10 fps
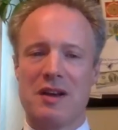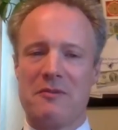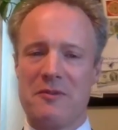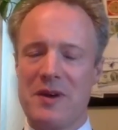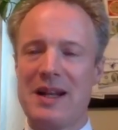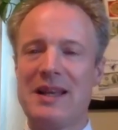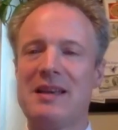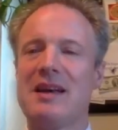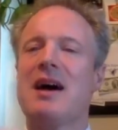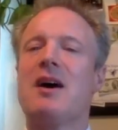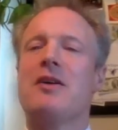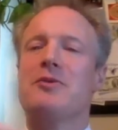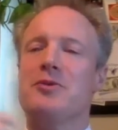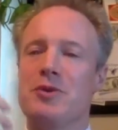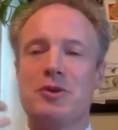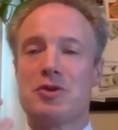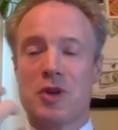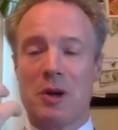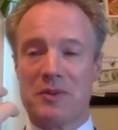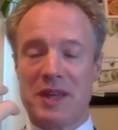really do
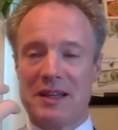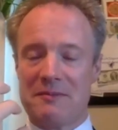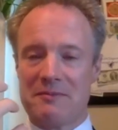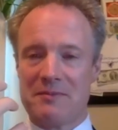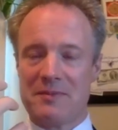something.